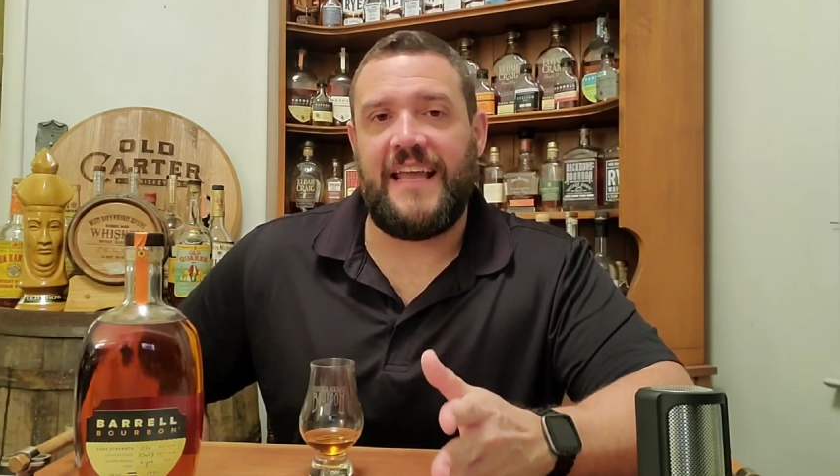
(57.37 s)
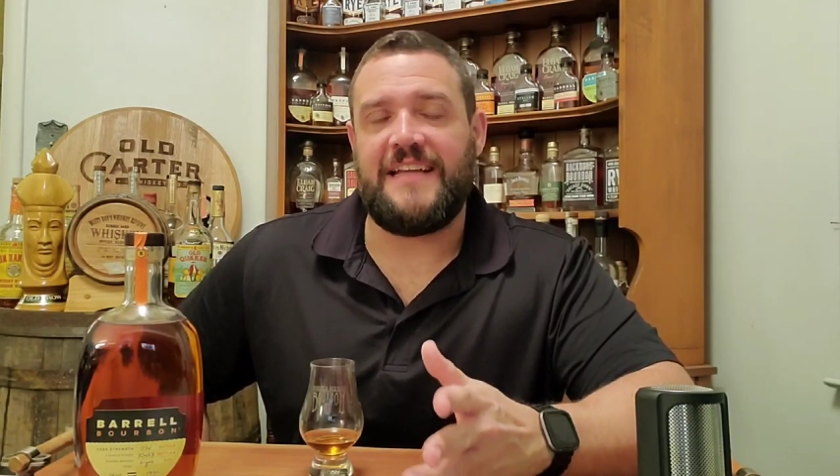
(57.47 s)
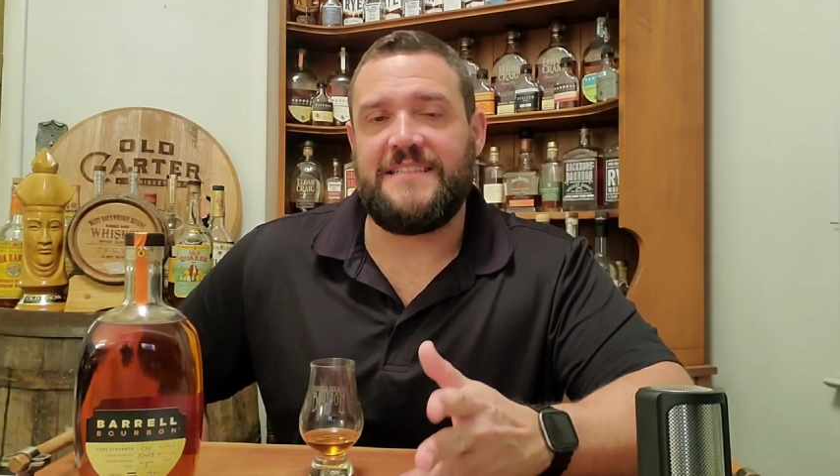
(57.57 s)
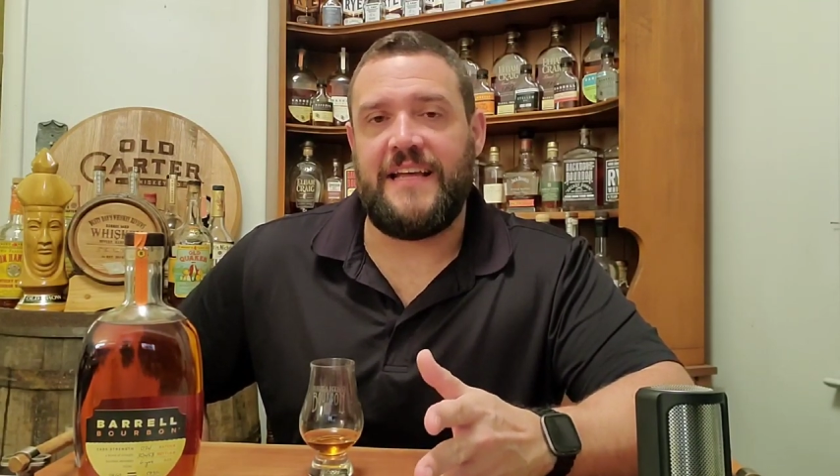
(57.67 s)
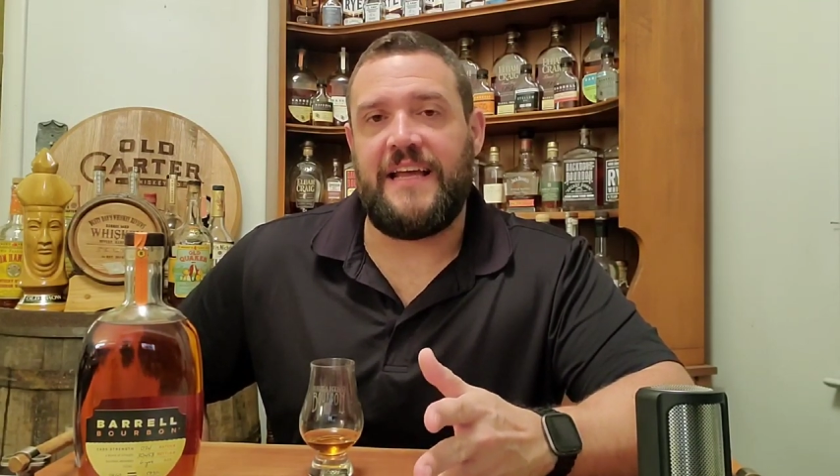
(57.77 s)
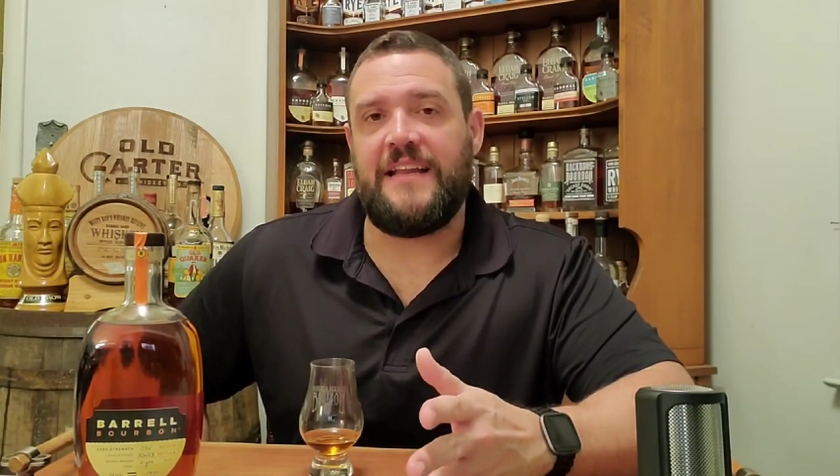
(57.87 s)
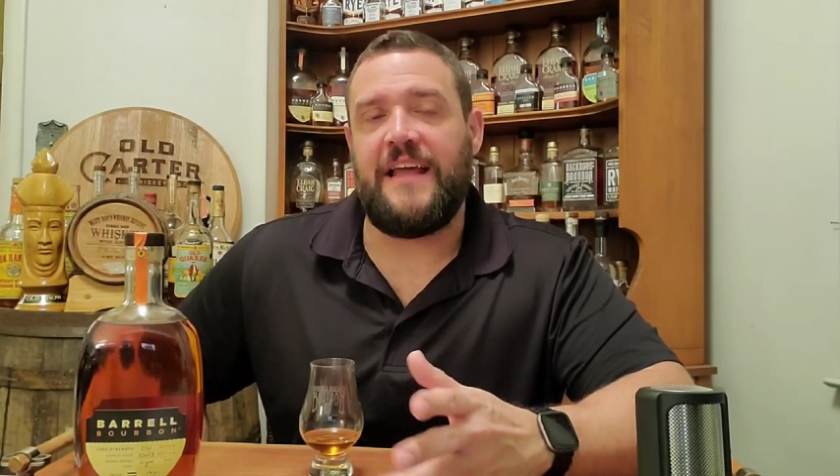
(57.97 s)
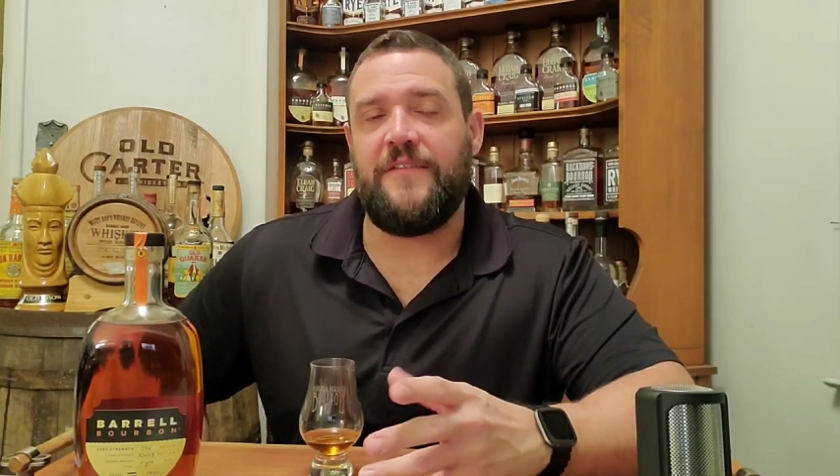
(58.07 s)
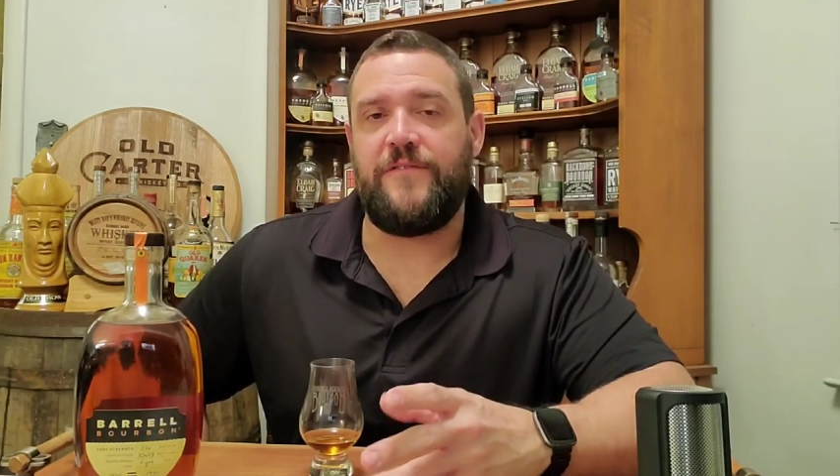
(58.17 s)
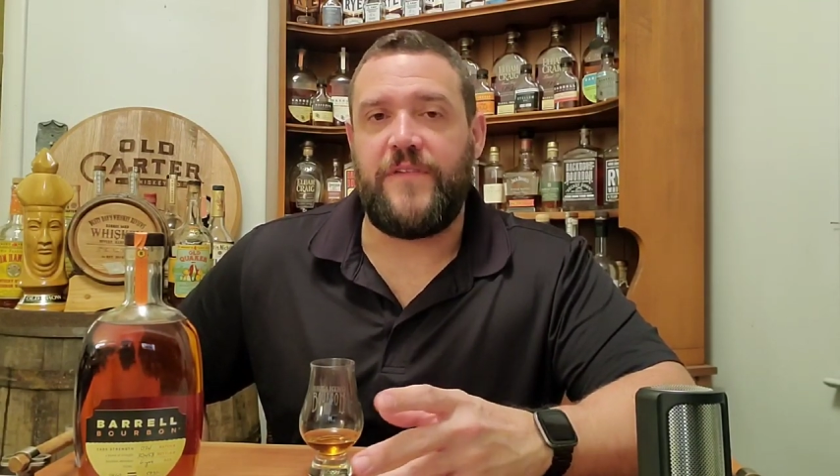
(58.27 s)
eight, ten,
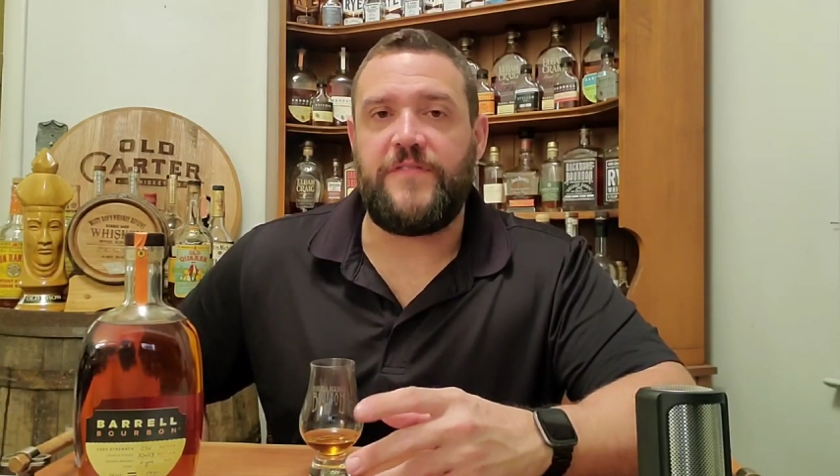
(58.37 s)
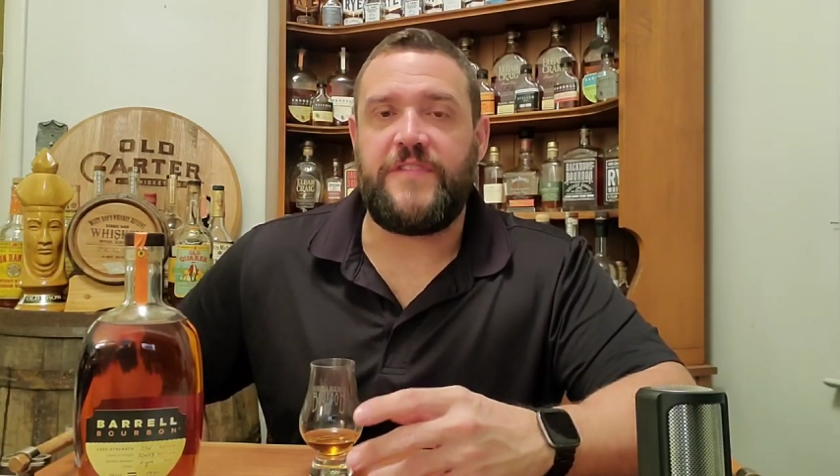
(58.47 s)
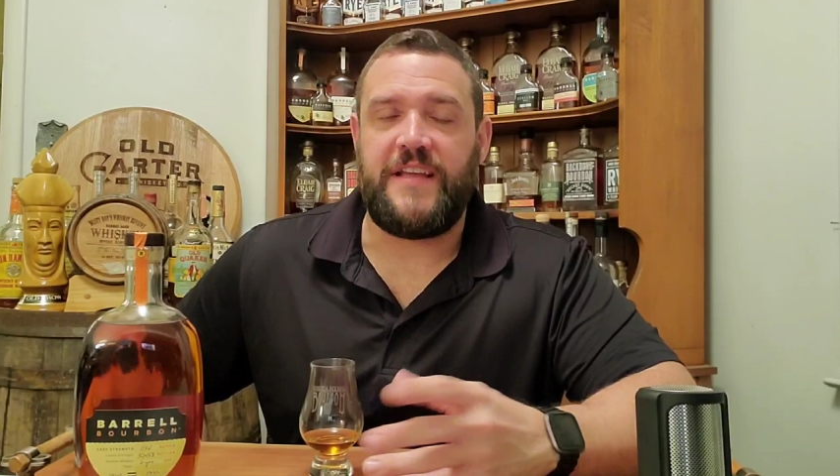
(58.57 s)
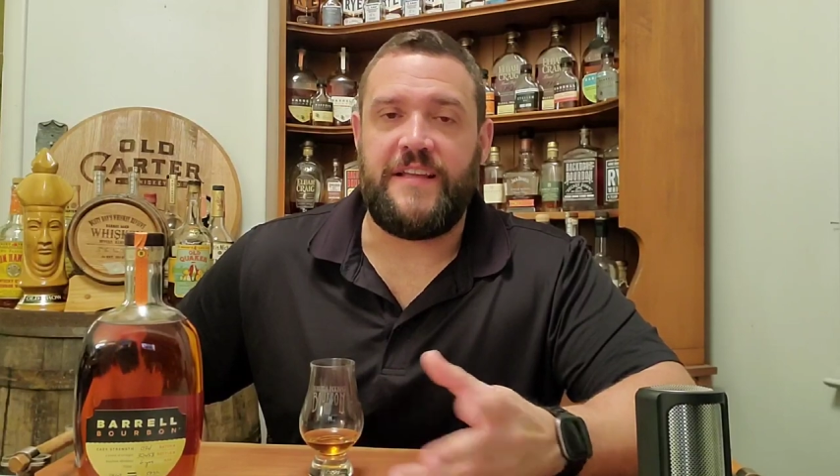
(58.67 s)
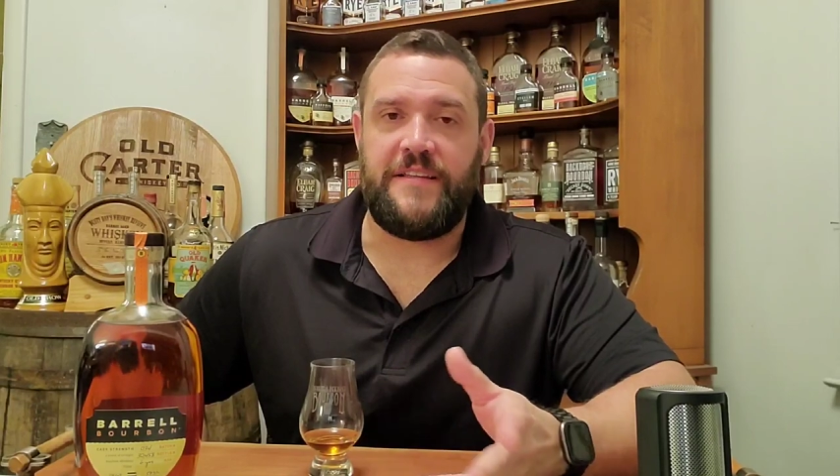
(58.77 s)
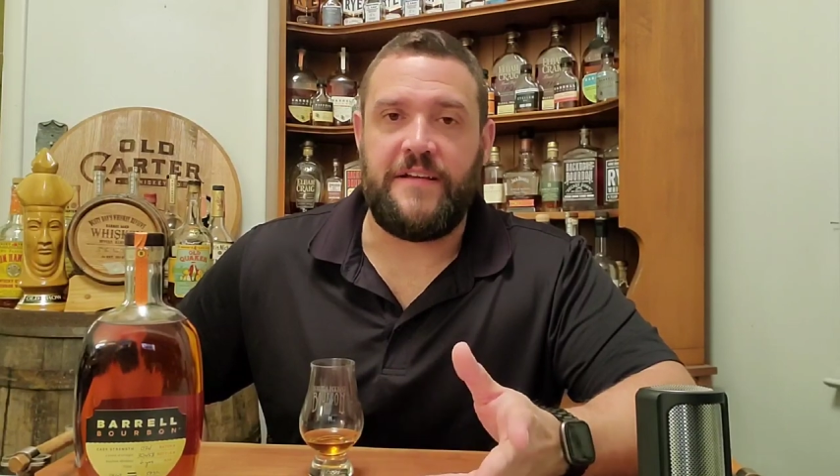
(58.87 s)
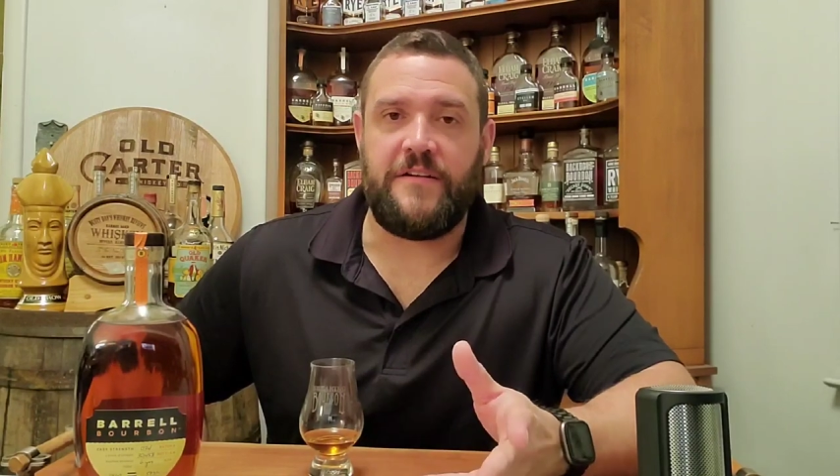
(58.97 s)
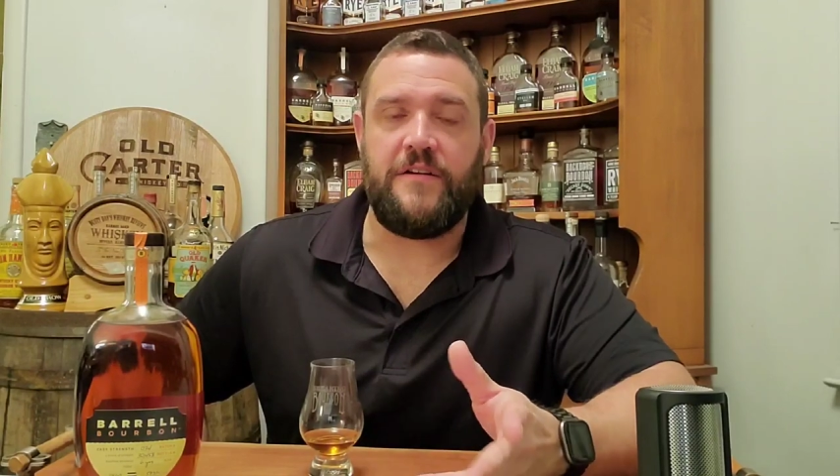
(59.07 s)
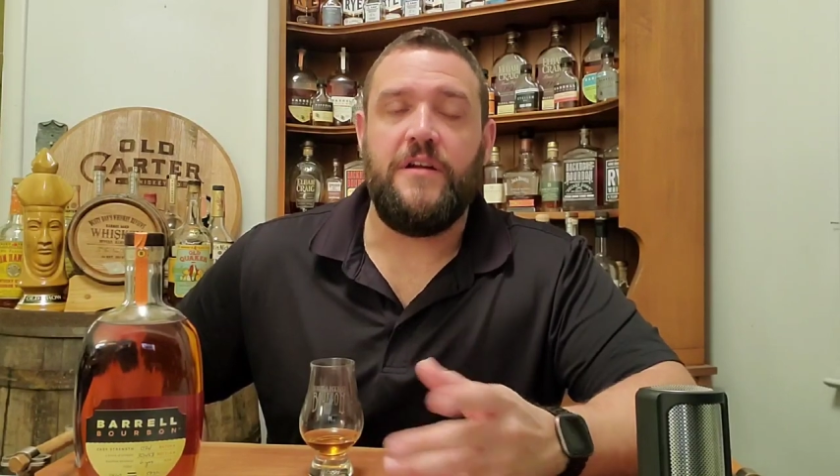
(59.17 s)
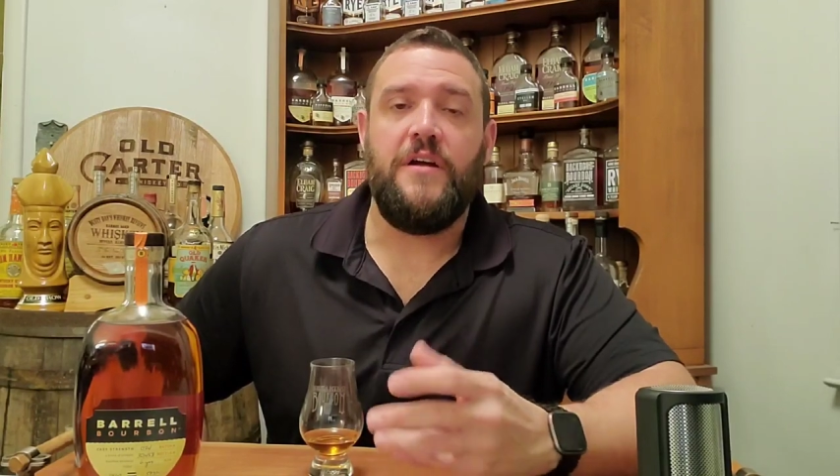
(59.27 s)
and fifteen
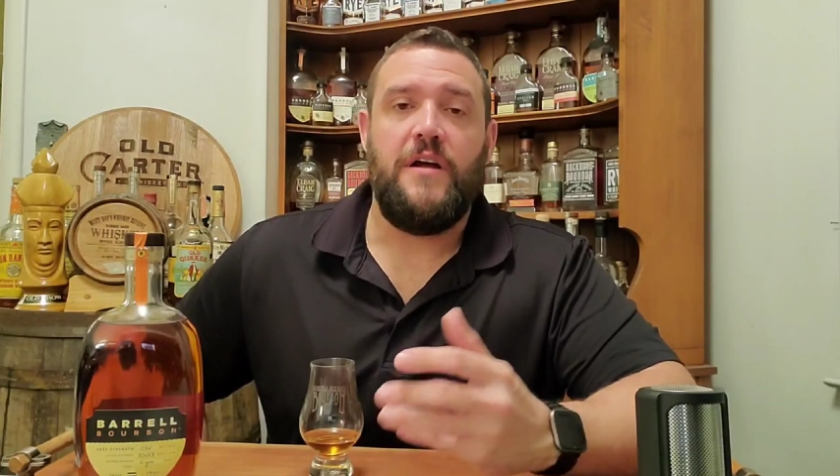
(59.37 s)
year